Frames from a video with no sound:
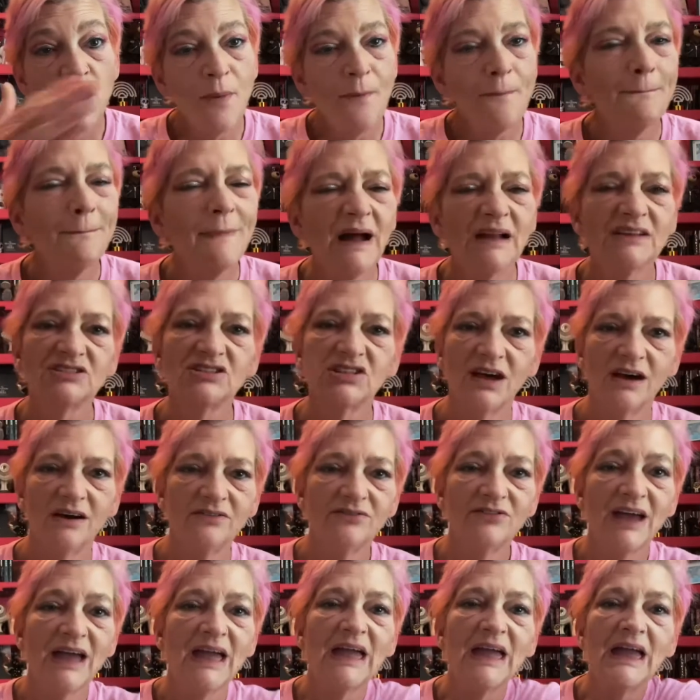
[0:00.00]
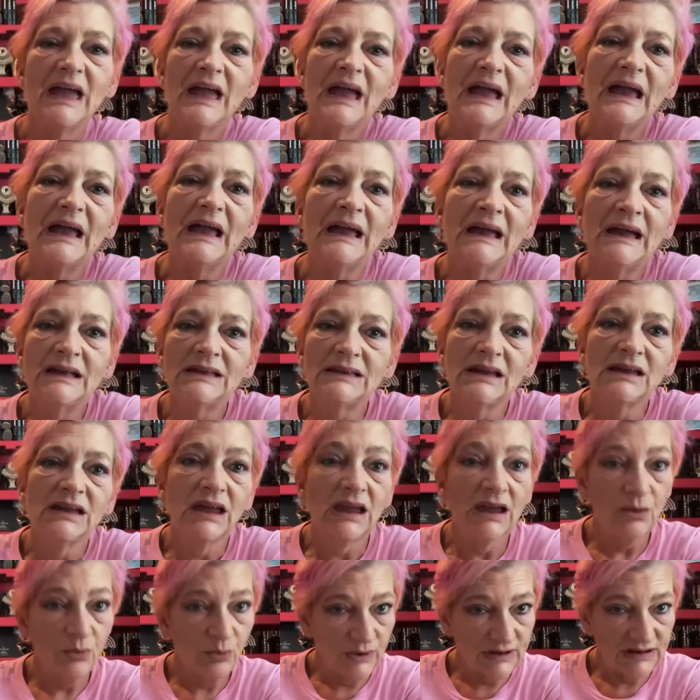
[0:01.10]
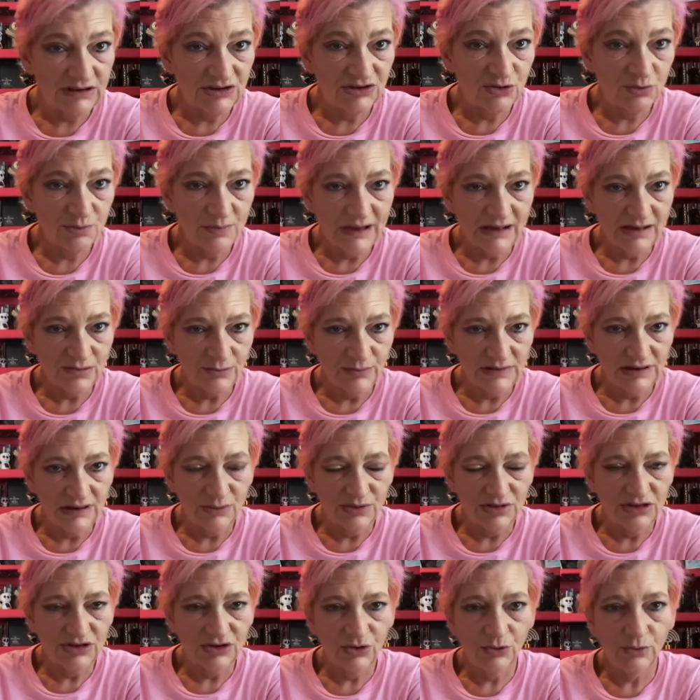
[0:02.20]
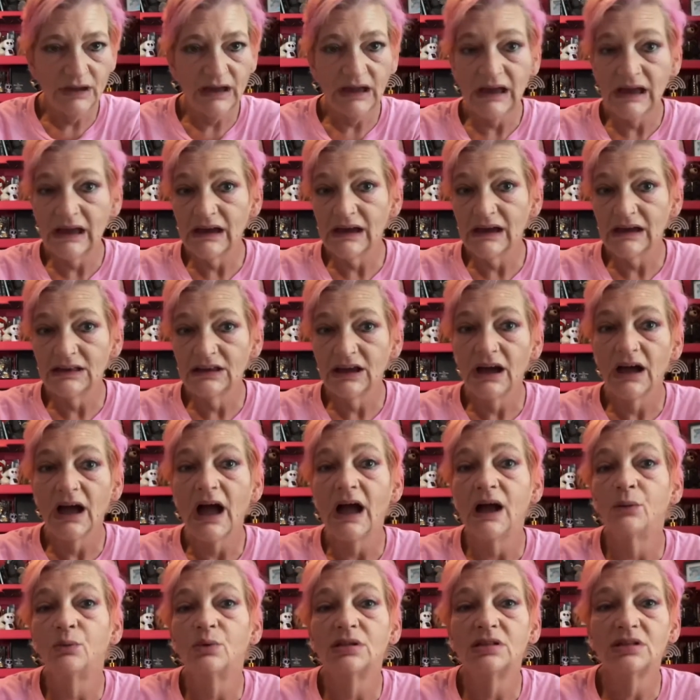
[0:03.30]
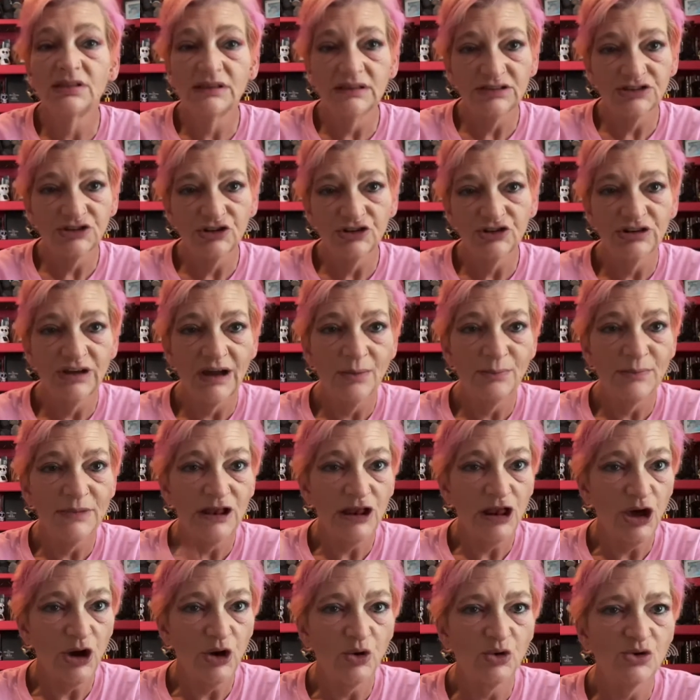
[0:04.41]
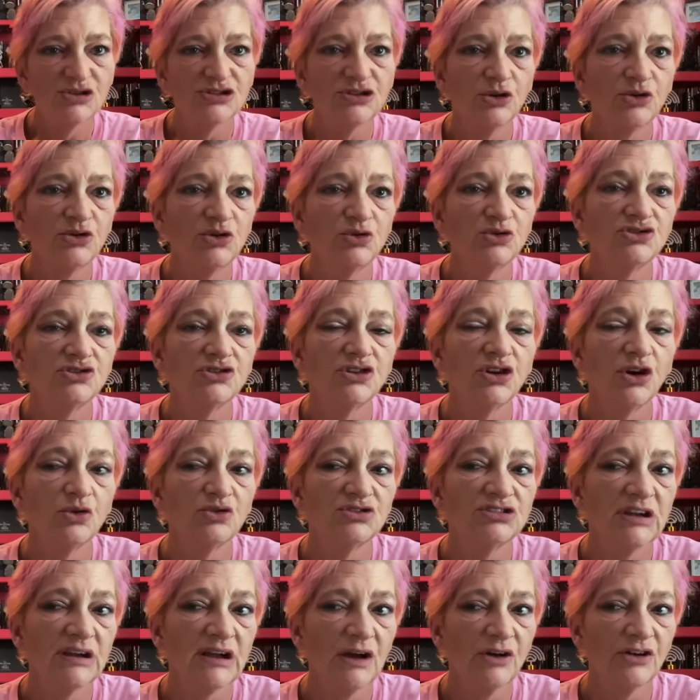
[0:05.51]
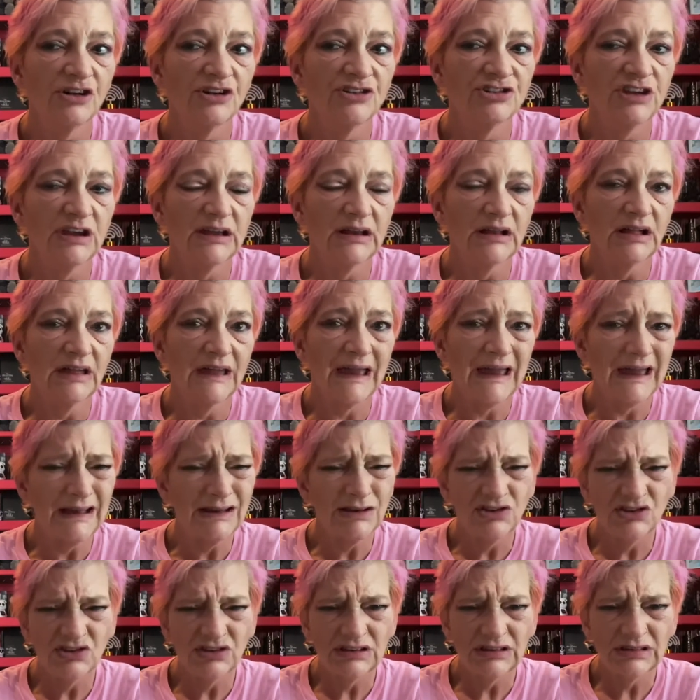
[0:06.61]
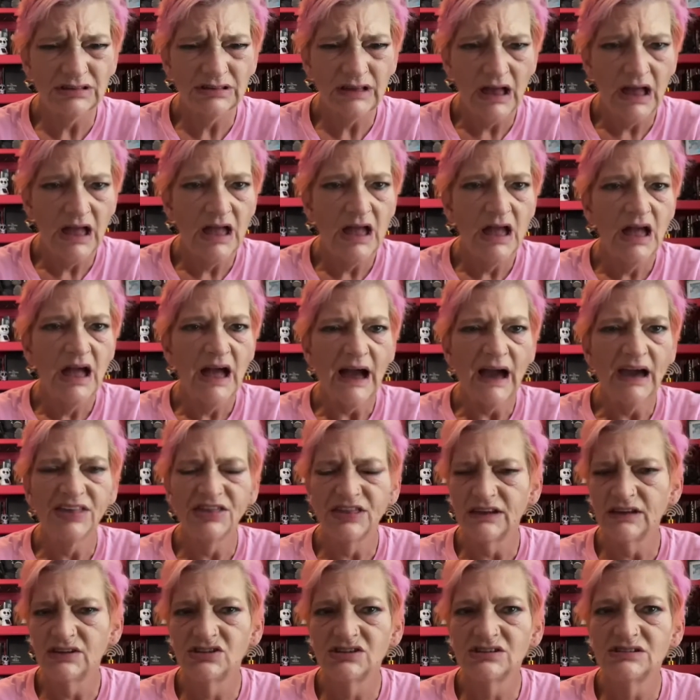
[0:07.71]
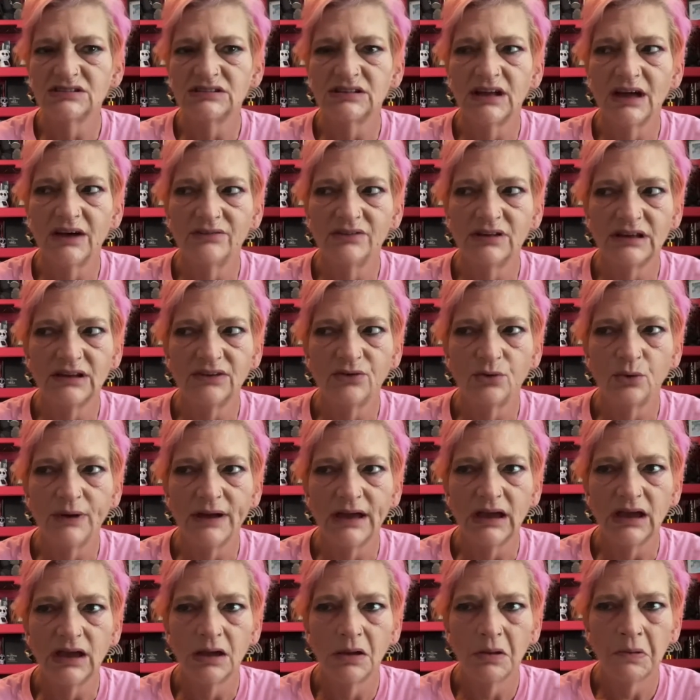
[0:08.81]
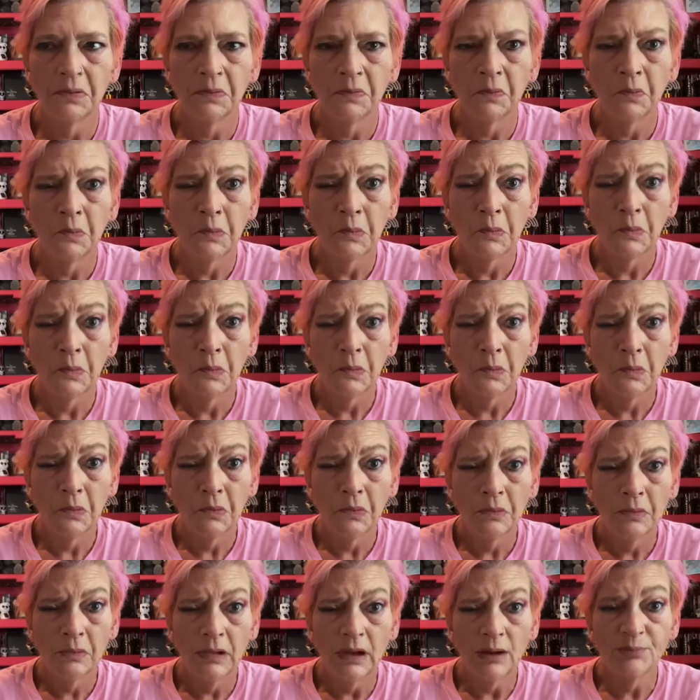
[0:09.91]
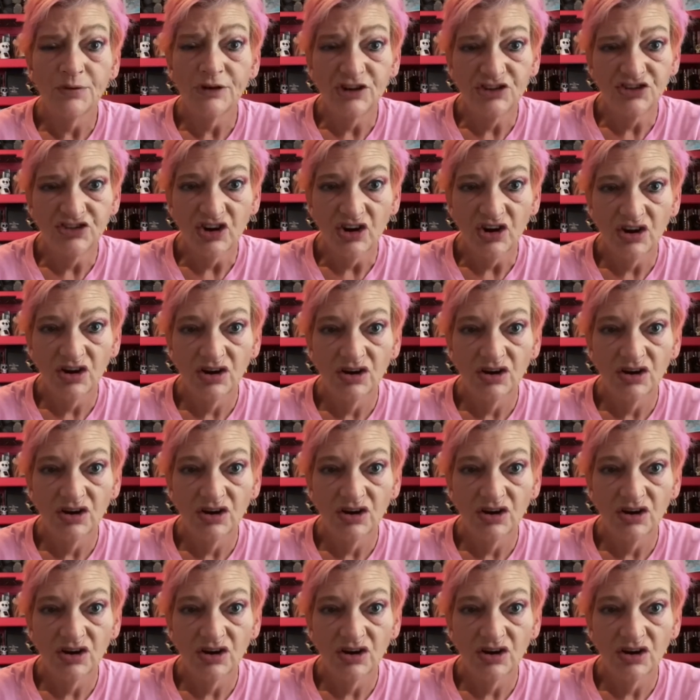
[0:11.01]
Much love. And I can't wait to do Mask Monday with you. And I will list her down below, so you should go check out her channel. And I think she's still having a giveaway. I'm pretty sure.